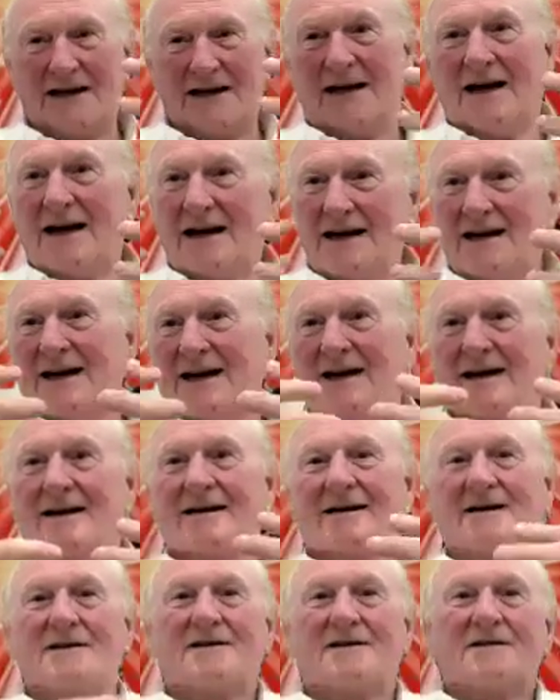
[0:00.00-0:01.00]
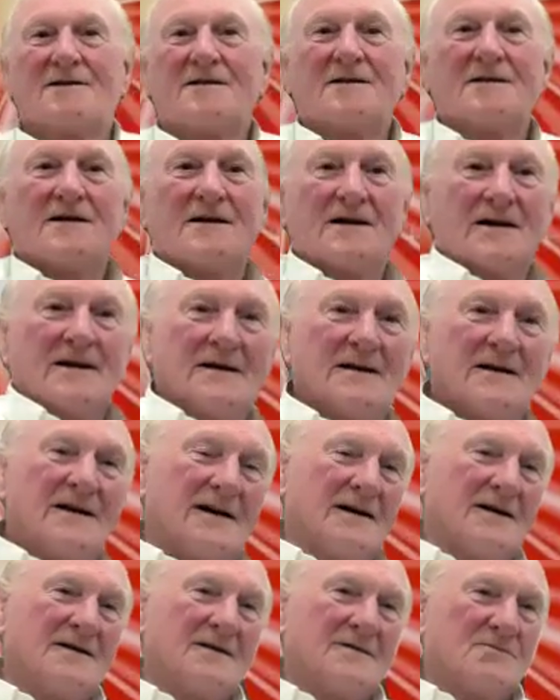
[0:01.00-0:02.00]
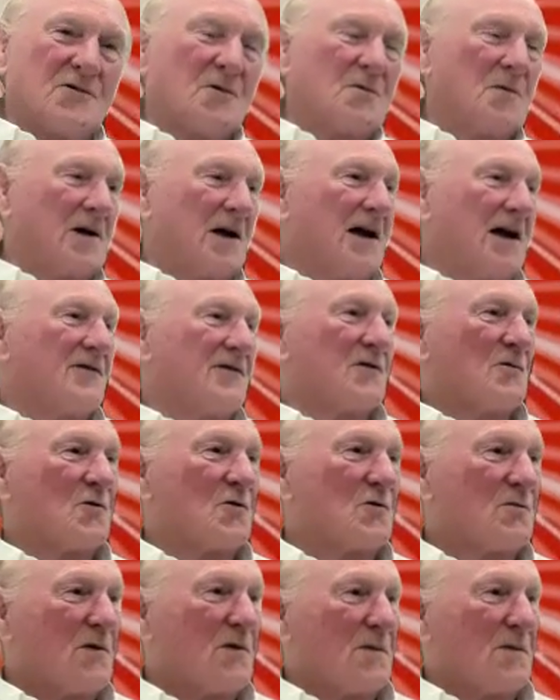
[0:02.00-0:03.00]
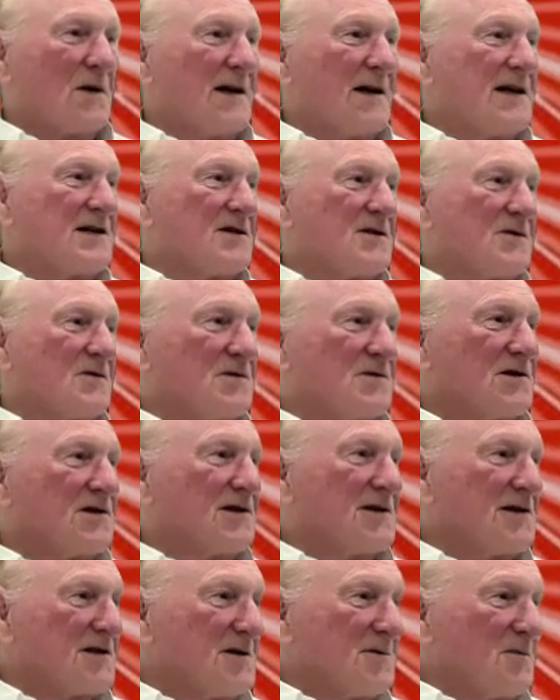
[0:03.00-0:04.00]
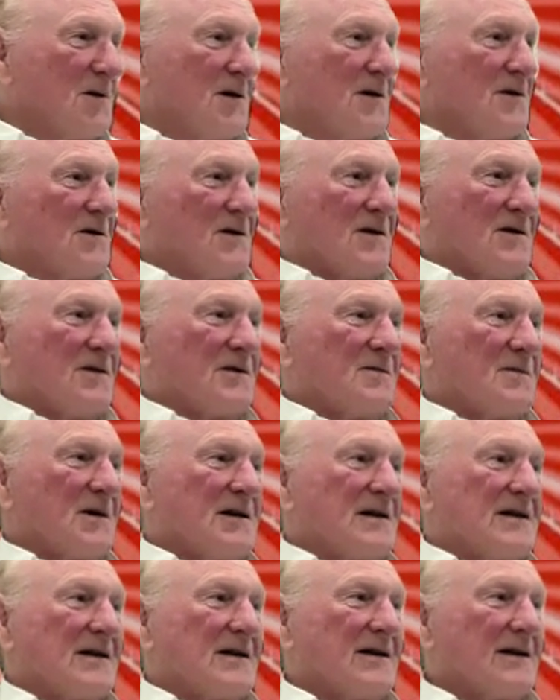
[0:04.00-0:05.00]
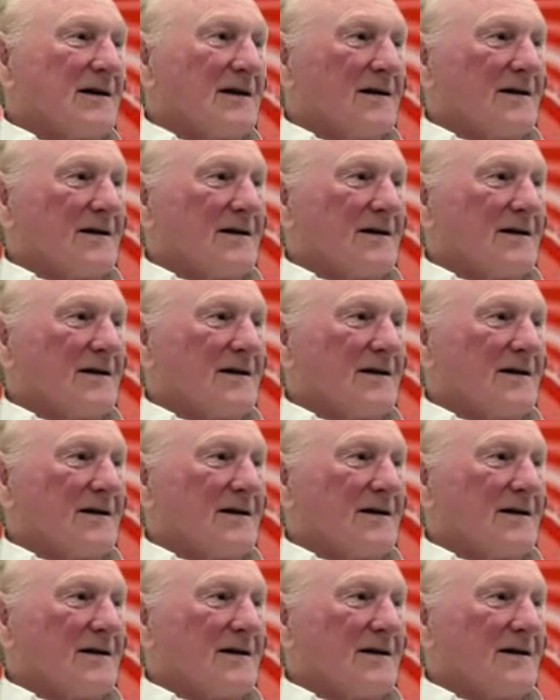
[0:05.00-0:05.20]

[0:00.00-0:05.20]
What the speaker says: can't handle it. Probably half the world population will just disappear, basically.